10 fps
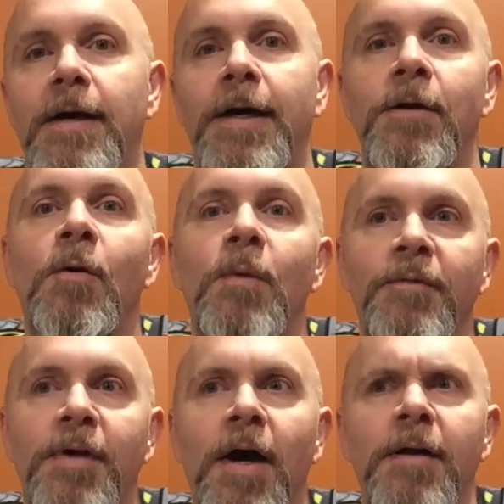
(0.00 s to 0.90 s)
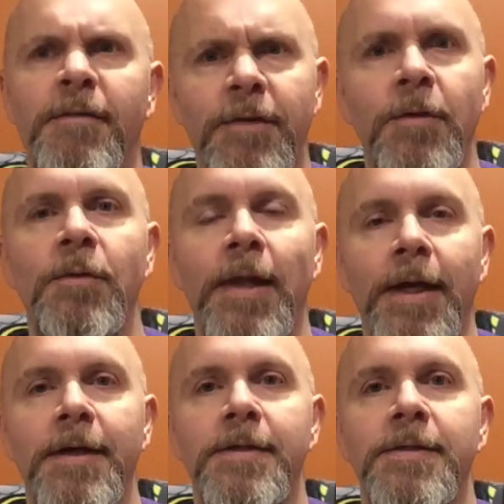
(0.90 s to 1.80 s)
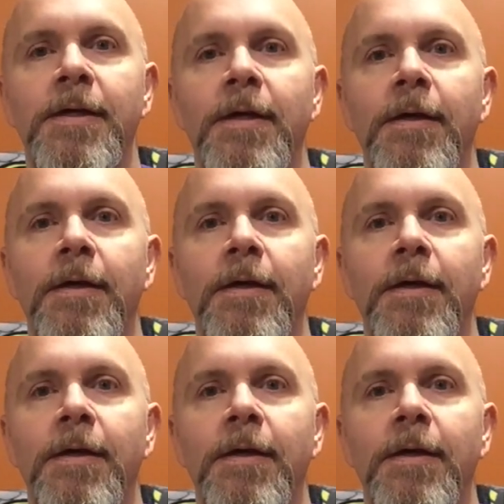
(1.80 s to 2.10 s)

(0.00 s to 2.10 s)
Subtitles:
I know we've got a few Leias